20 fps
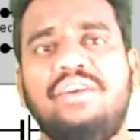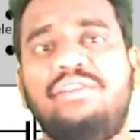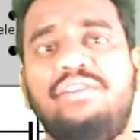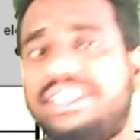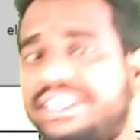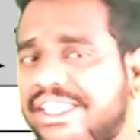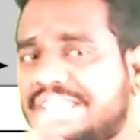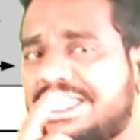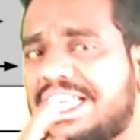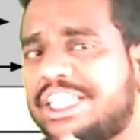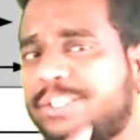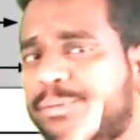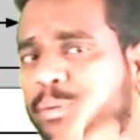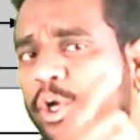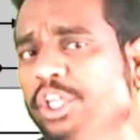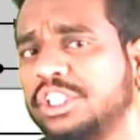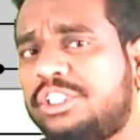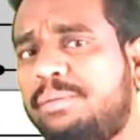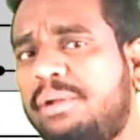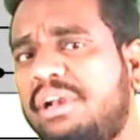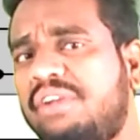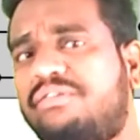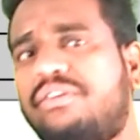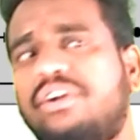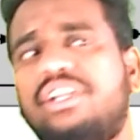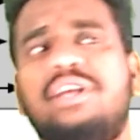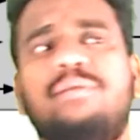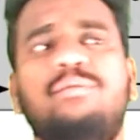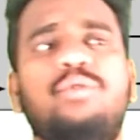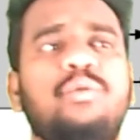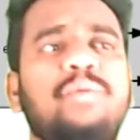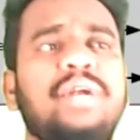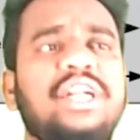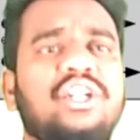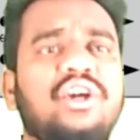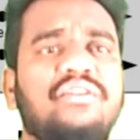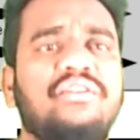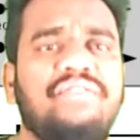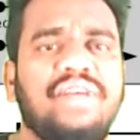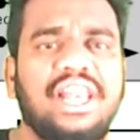which is responsible for the movement
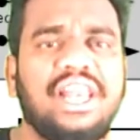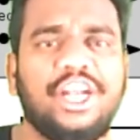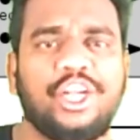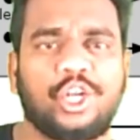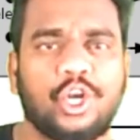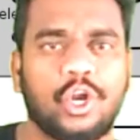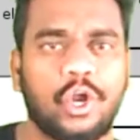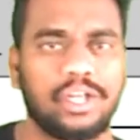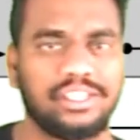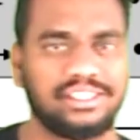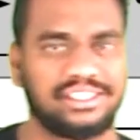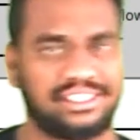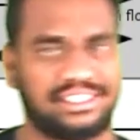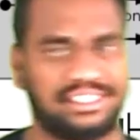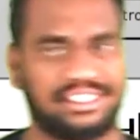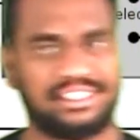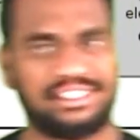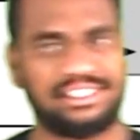of electrons.